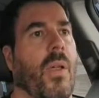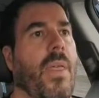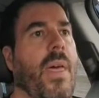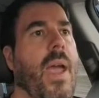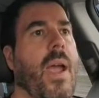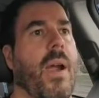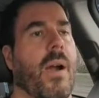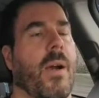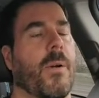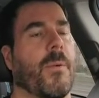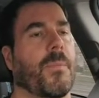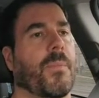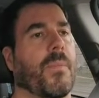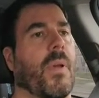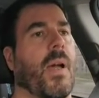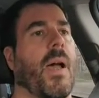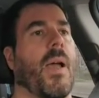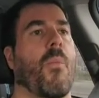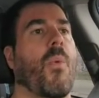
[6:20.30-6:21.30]
there.
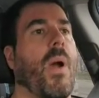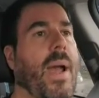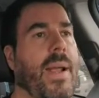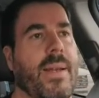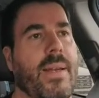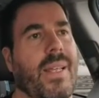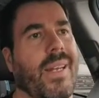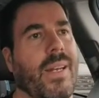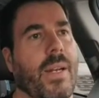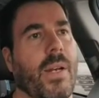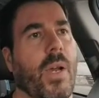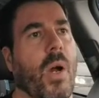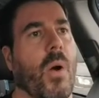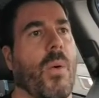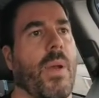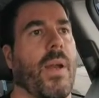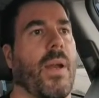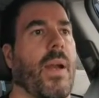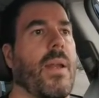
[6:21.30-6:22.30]
I needed to
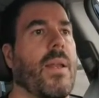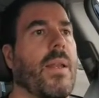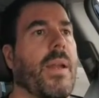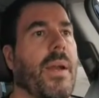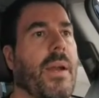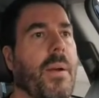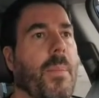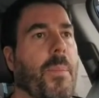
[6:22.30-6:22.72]
go in. I needed to